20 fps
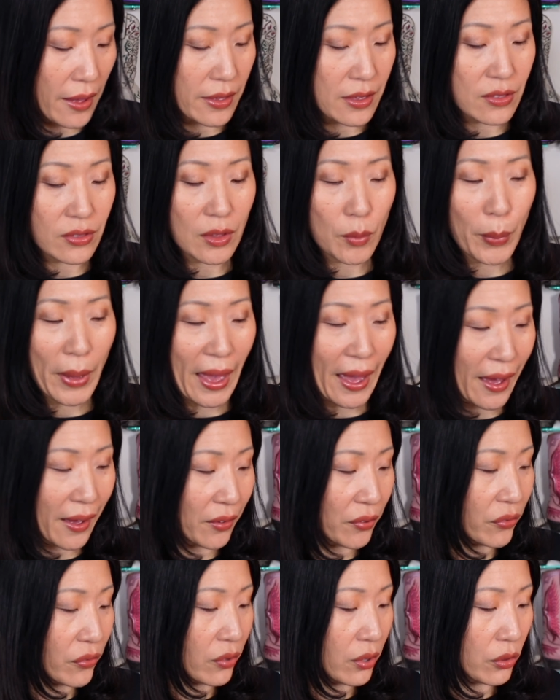in the
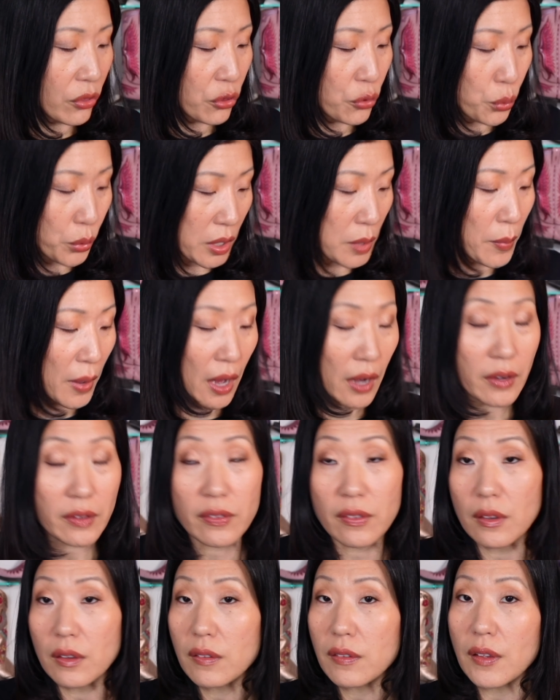past 3
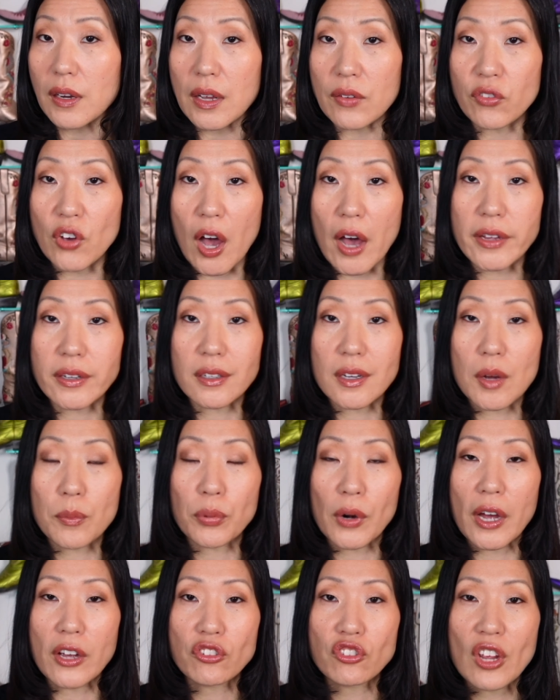boxes that I've gotten a
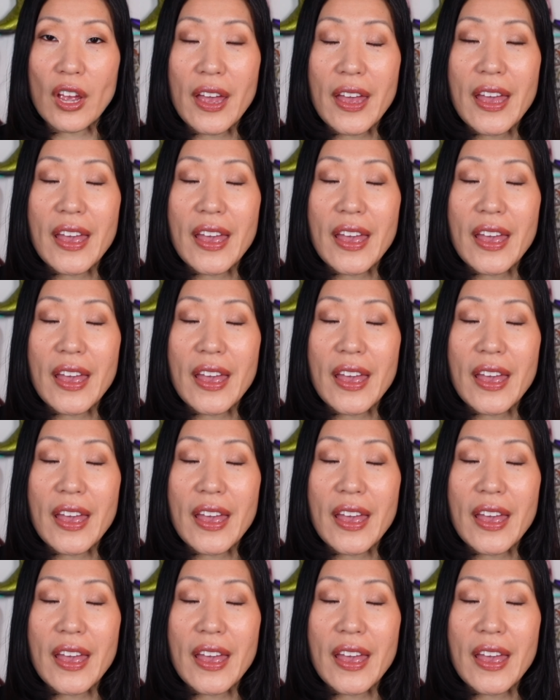brush,